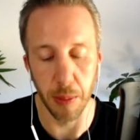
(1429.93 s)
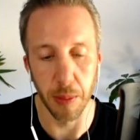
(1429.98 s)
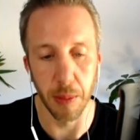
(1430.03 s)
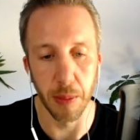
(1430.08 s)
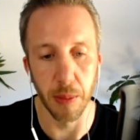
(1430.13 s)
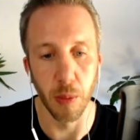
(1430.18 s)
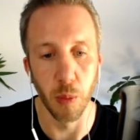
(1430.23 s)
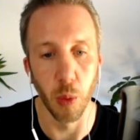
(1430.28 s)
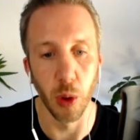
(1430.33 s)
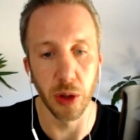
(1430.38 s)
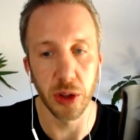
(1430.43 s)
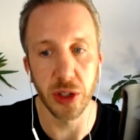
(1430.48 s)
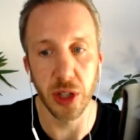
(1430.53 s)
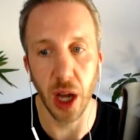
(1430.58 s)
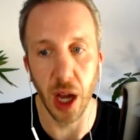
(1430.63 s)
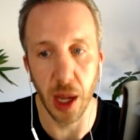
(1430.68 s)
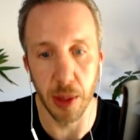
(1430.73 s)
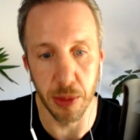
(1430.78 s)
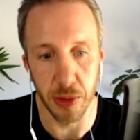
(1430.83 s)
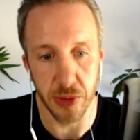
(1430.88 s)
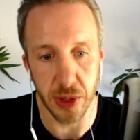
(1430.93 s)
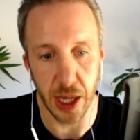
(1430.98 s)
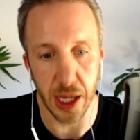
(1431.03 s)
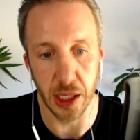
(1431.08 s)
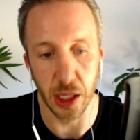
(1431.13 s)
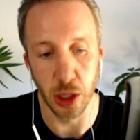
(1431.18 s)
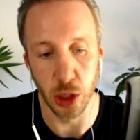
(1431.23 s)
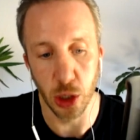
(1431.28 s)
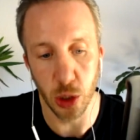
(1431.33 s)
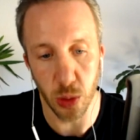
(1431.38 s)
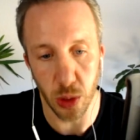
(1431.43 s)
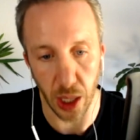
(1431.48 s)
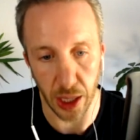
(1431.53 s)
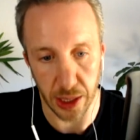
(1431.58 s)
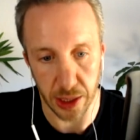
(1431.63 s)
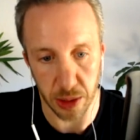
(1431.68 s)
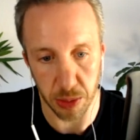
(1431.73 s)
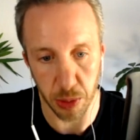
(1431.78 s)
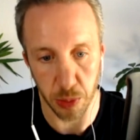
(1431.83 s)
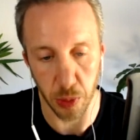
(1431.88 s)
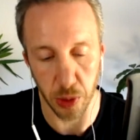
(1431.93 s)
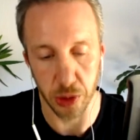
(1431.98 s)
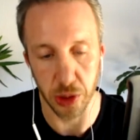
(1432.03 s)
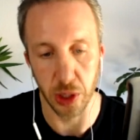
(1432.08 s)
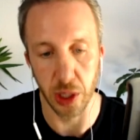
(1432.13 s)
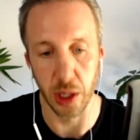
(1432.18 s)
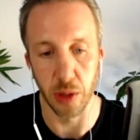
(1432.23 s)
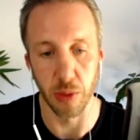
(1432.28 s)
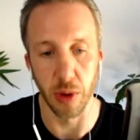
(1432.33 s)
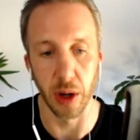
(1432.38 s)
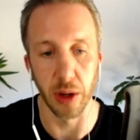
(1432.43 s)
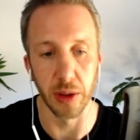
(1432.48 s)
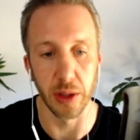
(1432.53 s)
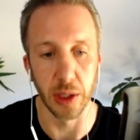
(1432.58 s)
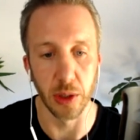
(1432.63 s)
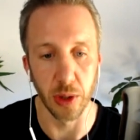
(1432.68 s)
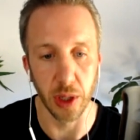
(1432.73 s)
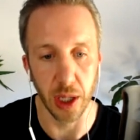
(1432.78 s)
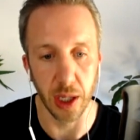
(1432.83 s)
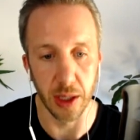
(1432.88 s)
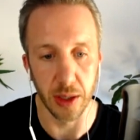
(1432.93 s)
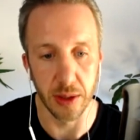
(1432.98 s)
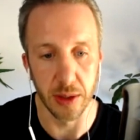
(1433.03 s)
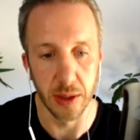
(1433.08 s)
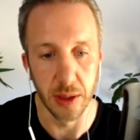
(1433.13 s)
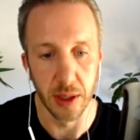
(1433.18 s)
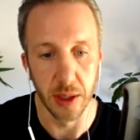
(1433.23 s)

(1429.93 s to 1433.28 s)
what time of day are you likely to be watching it rather than your kids?